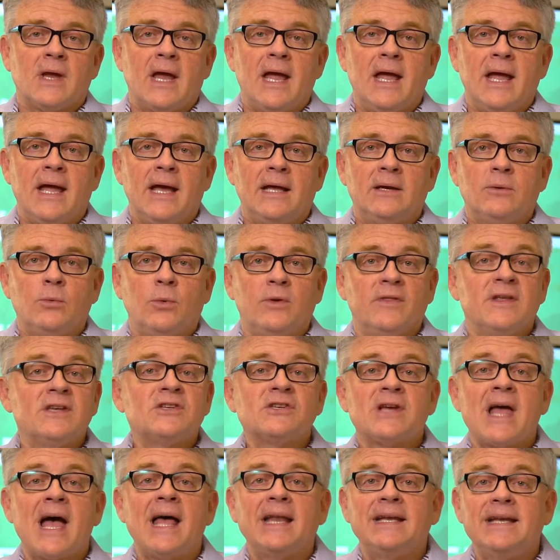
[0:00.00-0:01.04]
And when
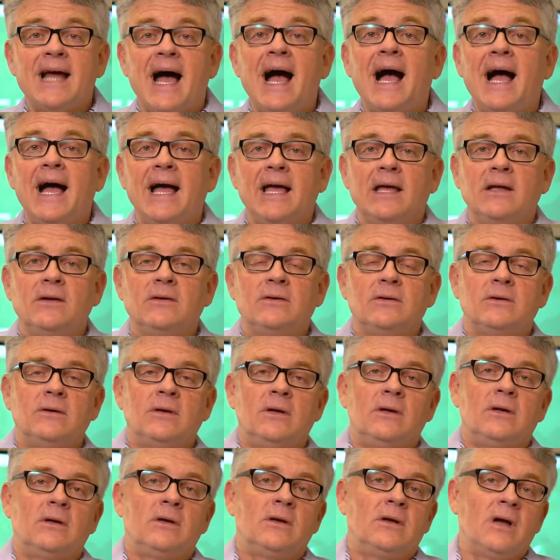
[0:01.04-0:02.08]
this guy died,
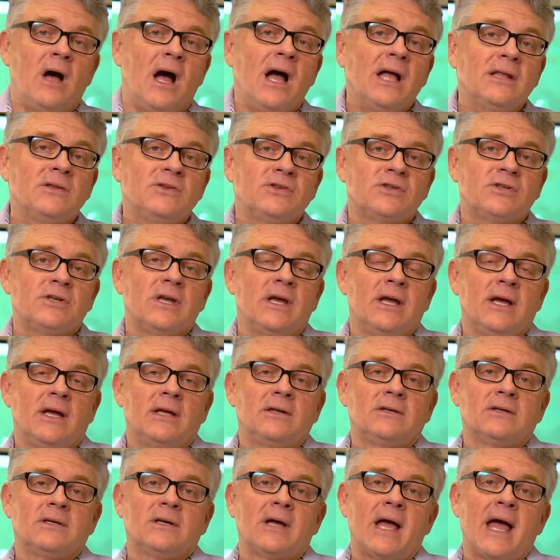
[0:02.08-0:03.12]
God
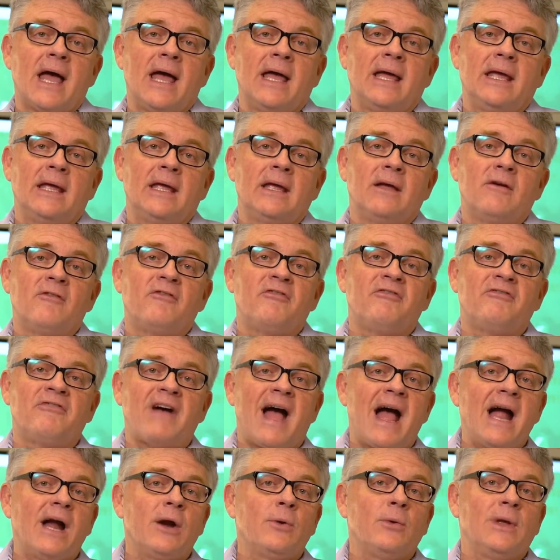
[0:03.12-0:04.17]
sent a
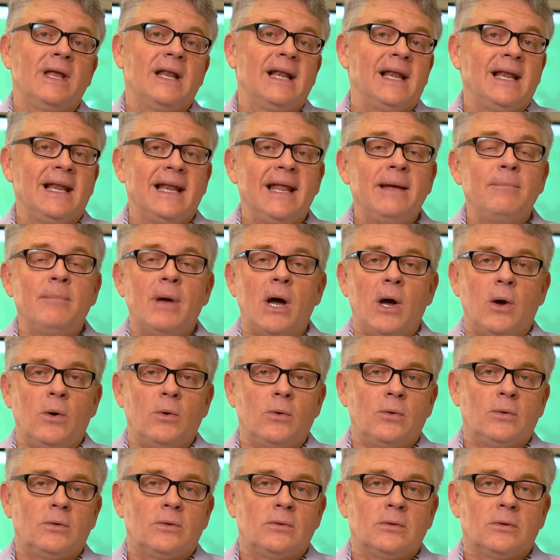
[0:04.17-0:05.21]
fiery
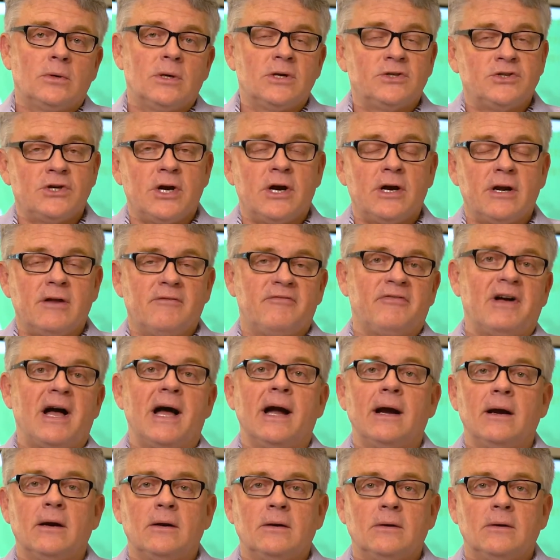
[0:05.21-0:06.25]
limo, a chariot of fire,